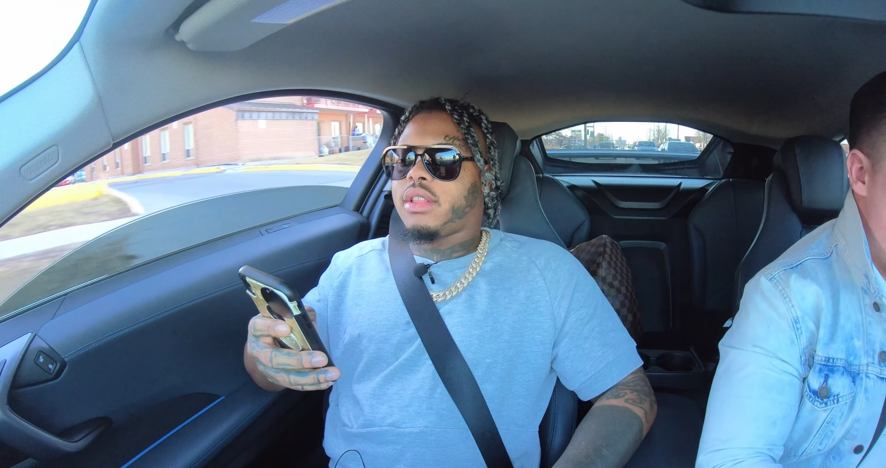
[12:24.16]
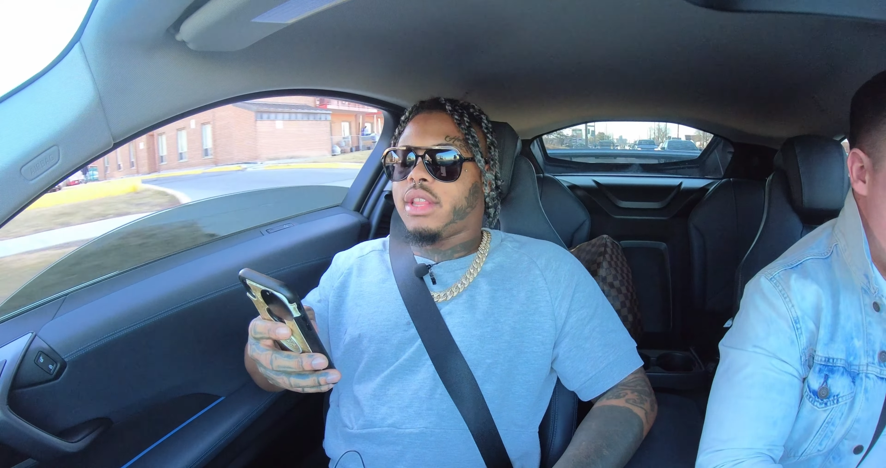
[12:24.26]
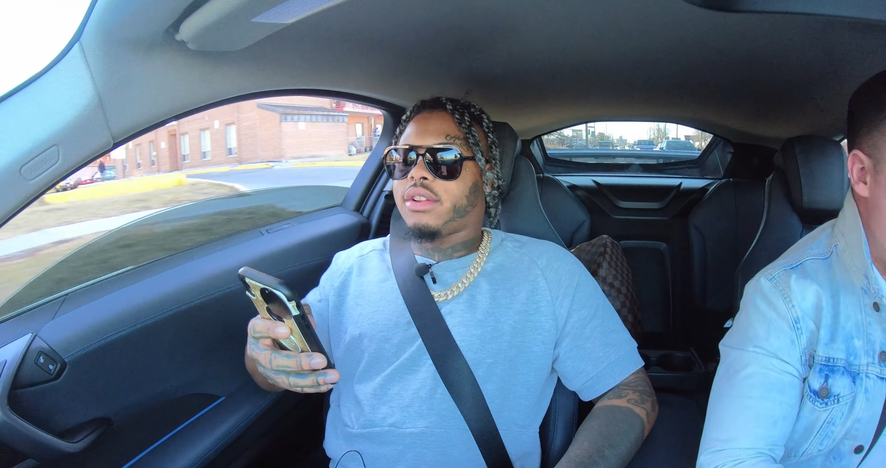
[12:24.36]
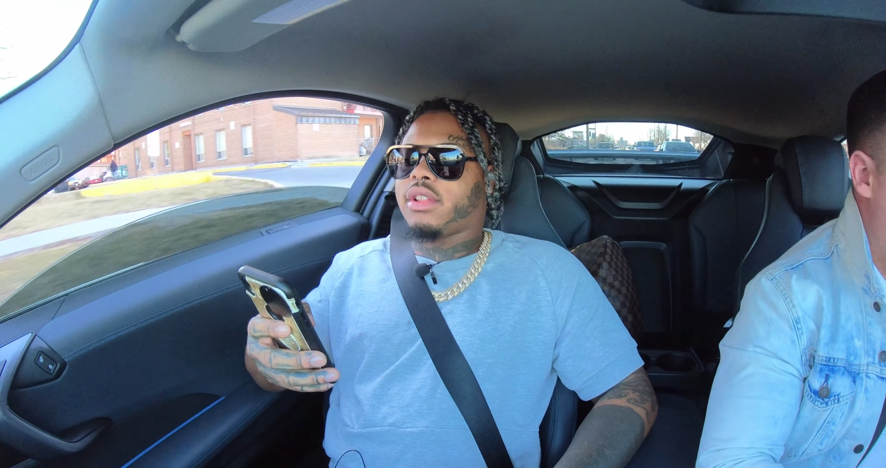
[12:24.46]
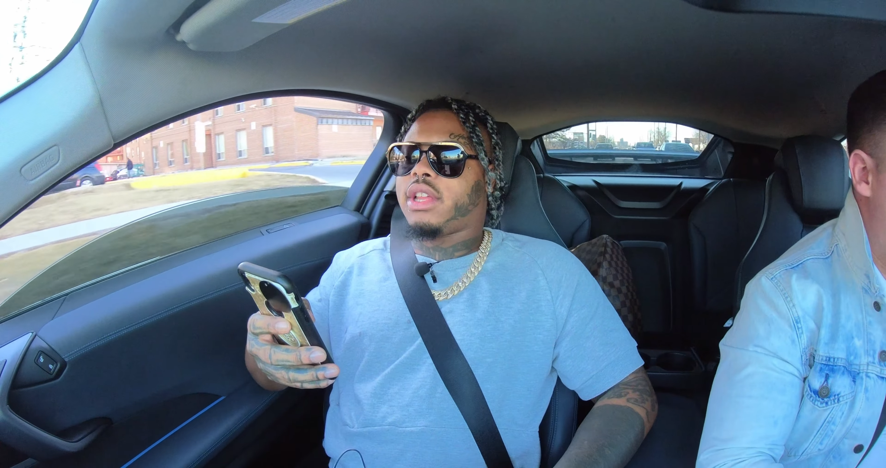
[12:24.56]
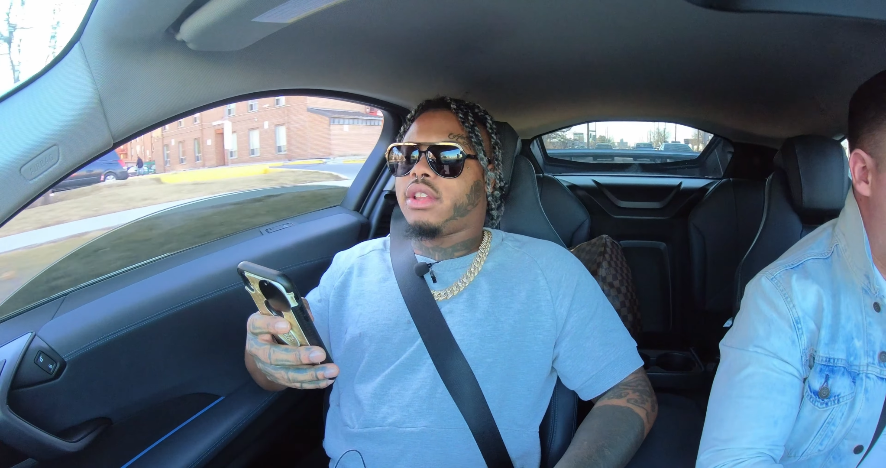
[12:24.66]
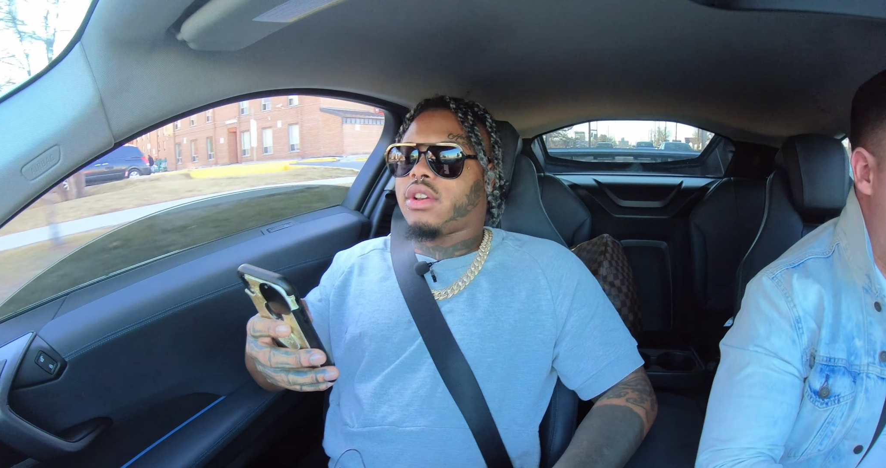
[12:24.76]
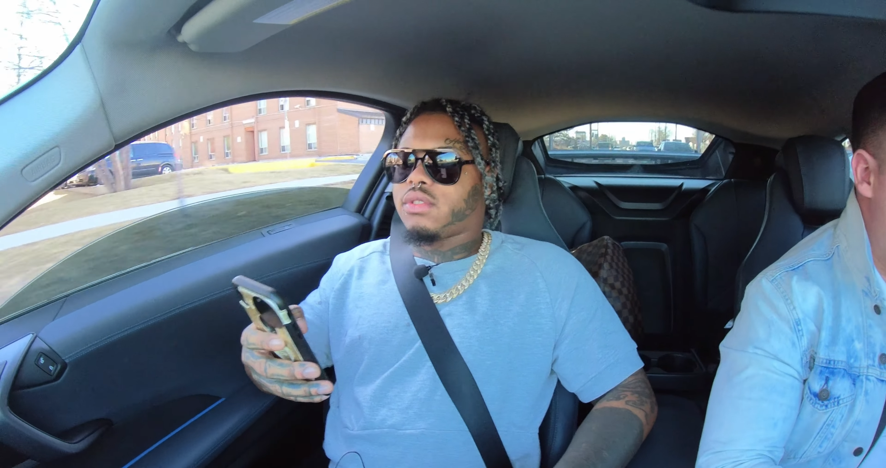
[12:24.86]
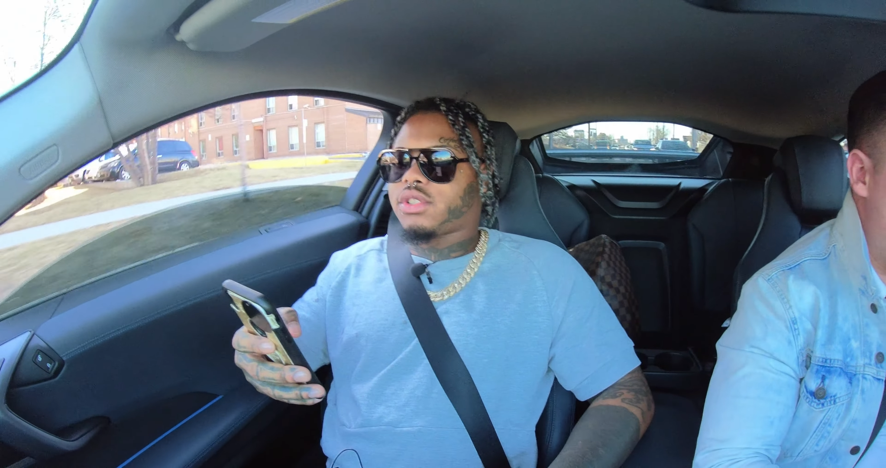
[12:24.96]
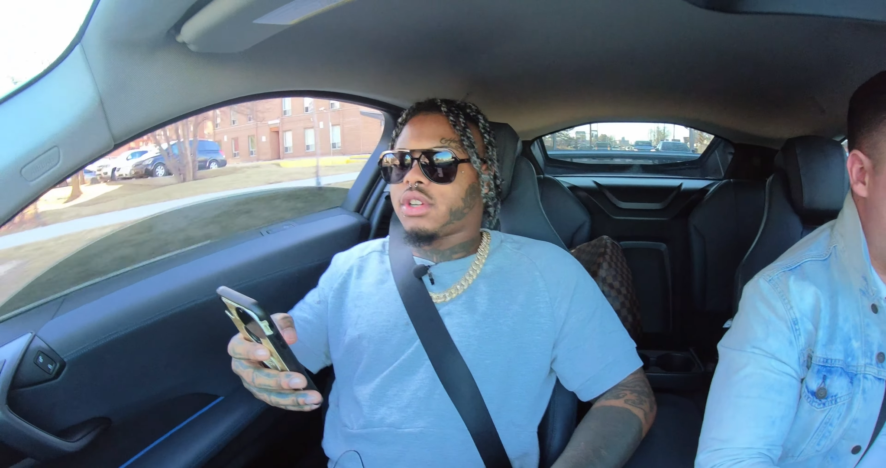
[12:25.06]
Literally
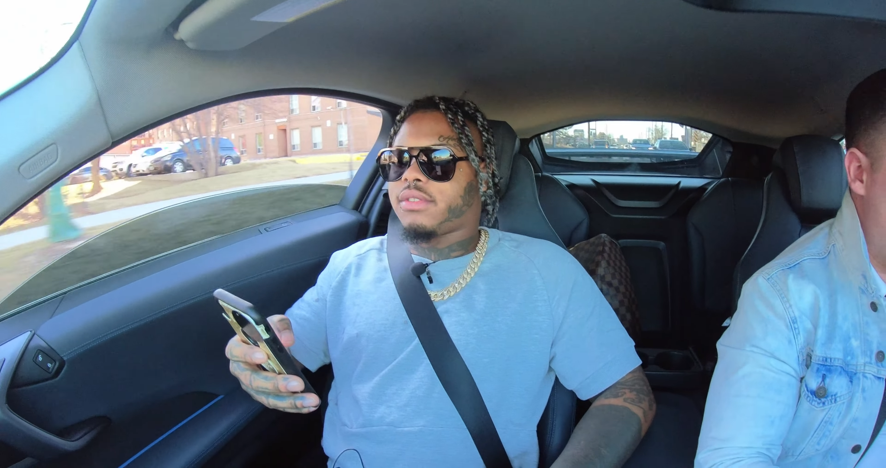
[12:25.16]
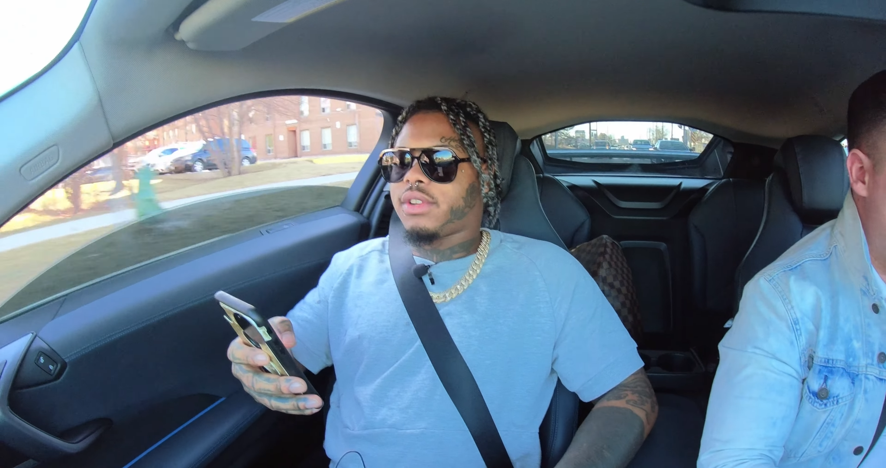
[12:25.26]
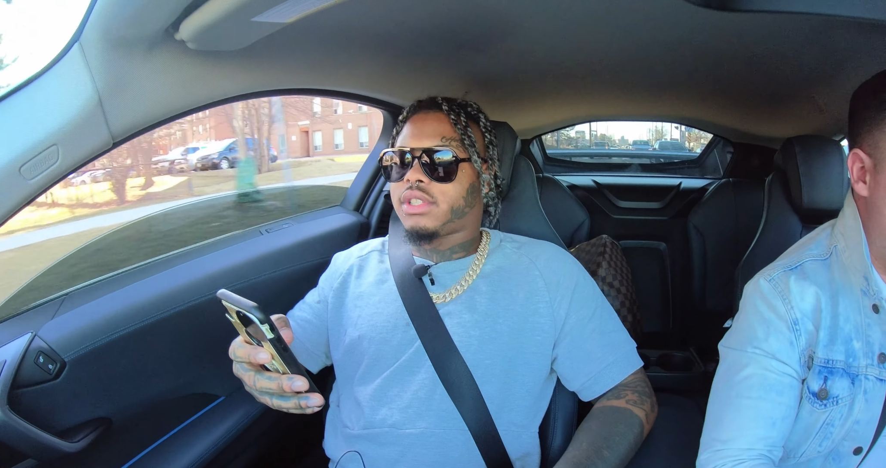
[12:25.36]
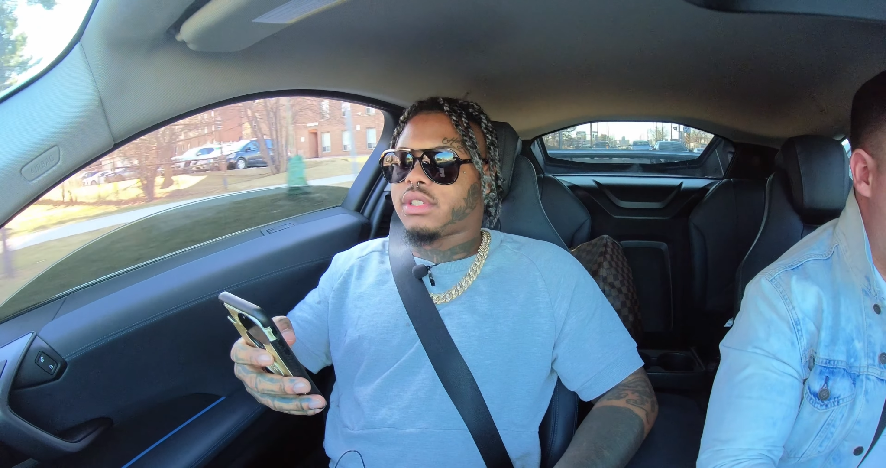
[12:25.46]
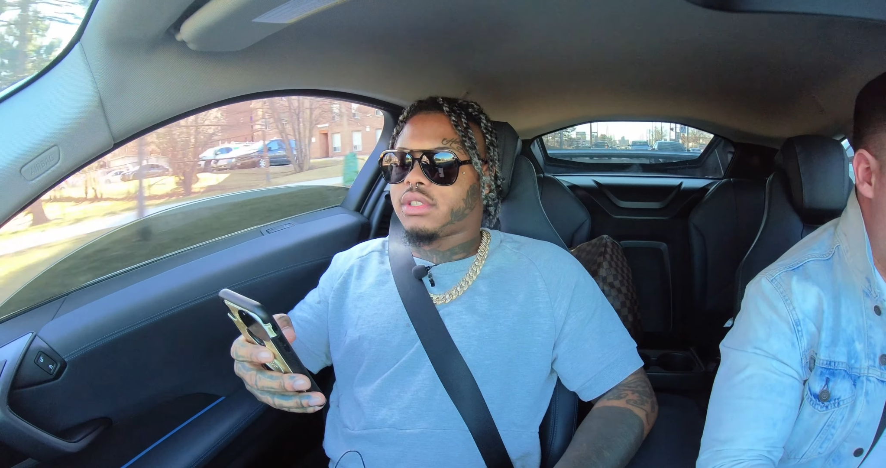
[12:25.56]
no service.